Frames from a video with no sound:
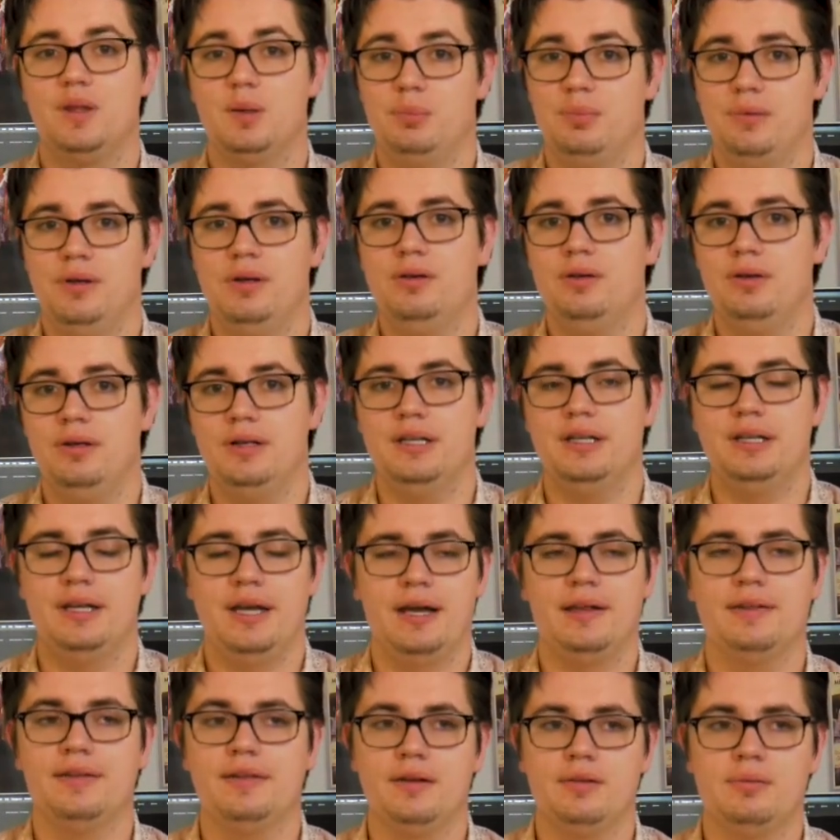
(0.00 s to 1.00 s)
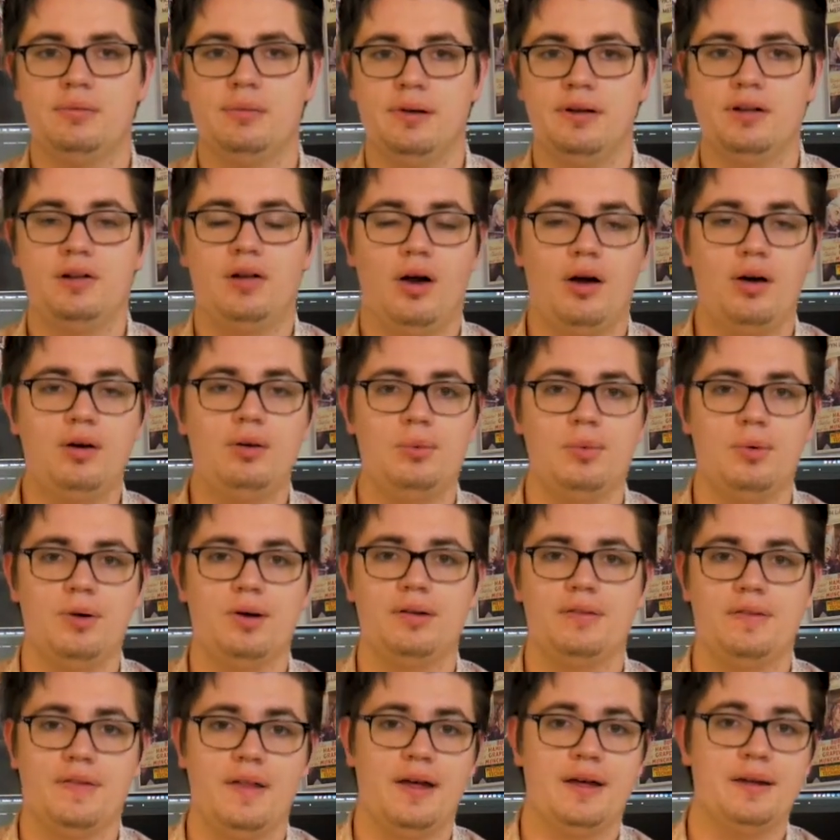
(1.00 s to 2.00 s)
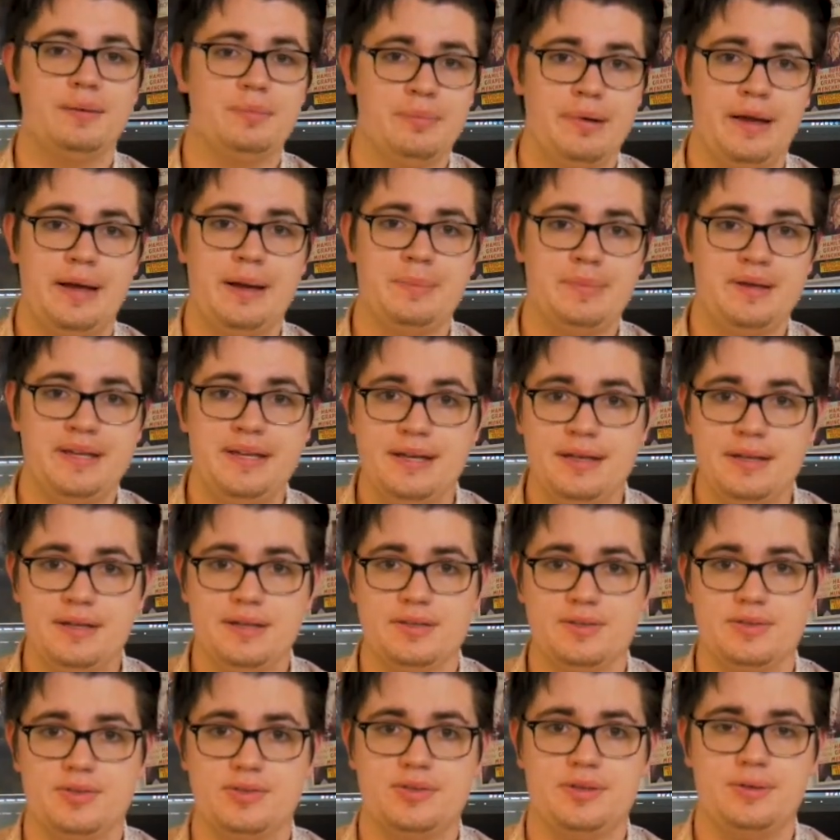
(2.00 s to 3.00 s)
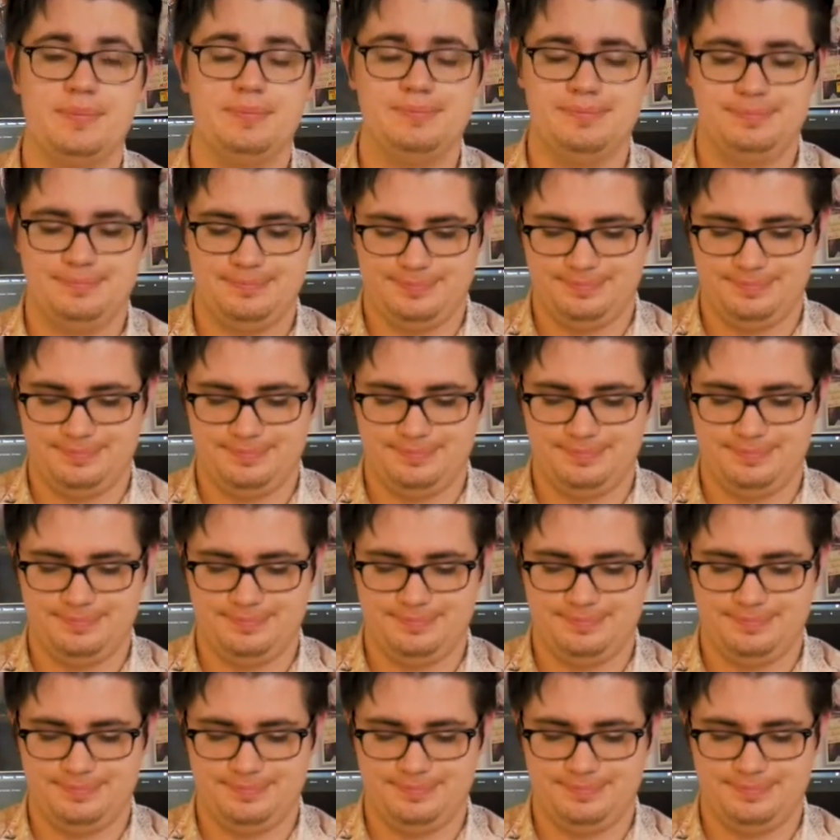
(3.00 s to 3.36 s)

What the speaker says: the beauty and the real artwork that Bambi is.